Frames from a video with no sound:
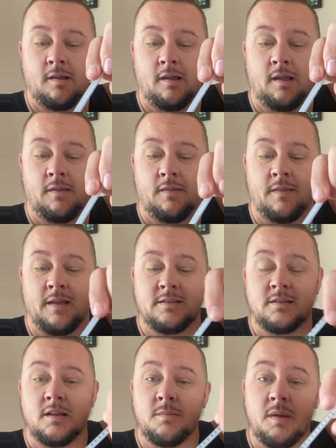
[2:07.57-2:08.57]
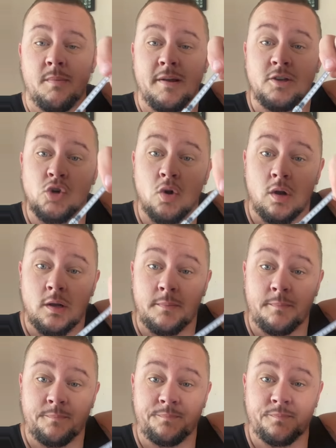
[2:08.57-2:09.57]
and that's going to be my draw up,
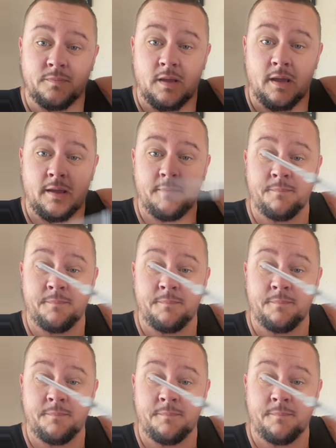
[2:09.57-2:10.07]
okay?